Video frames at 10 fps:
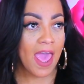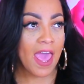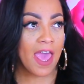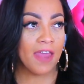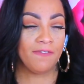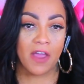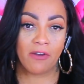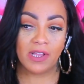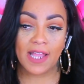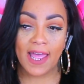and
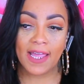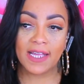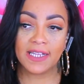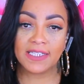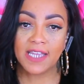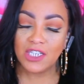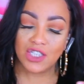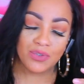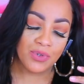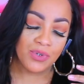very like
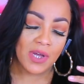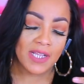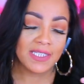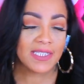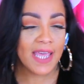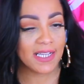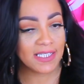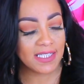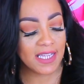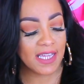sensual and
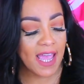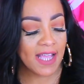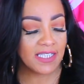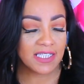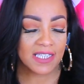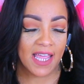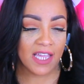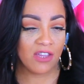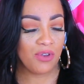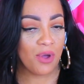sexy and just
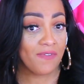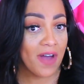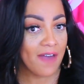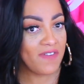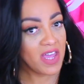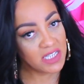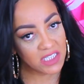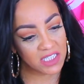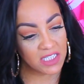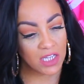like, you know,
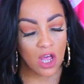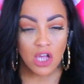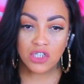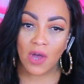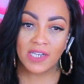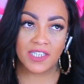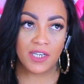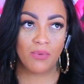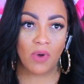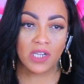vivacious. So I
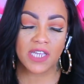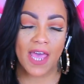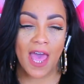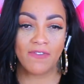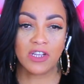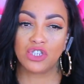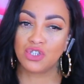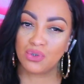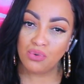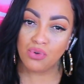didn't want to have it
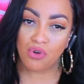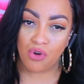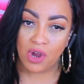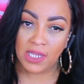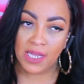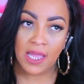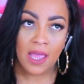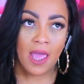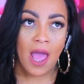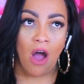too curly
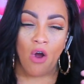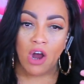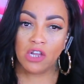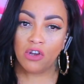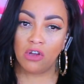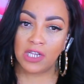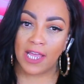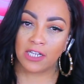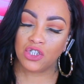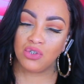or, you know,
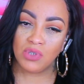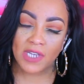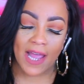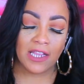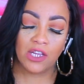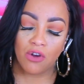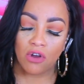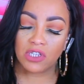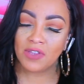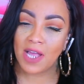like too tightly curly
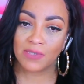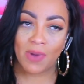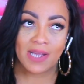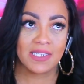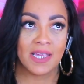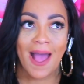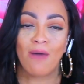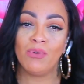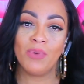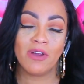curl so that's why I said
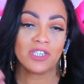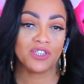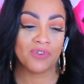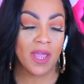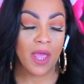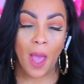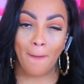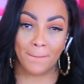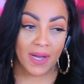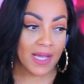I would wear it straight
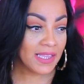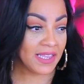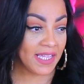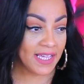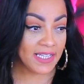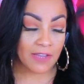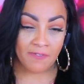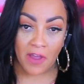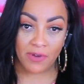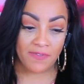but these
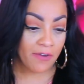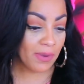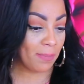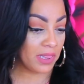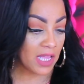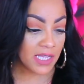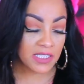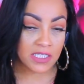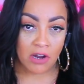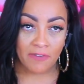very very
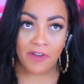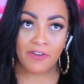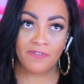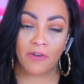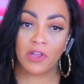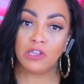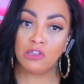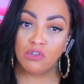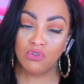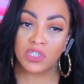blunt or very very
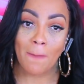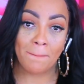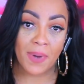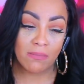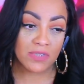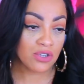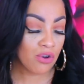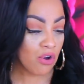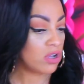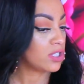loose bumped
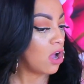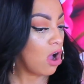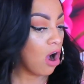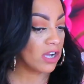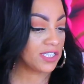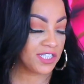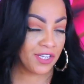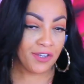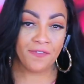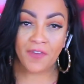curls are
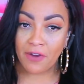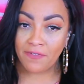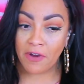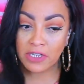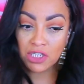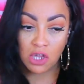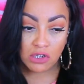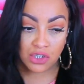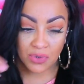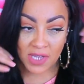still very very
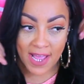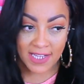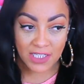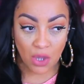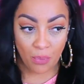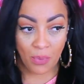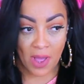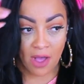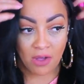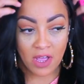sultry as
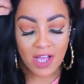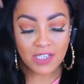well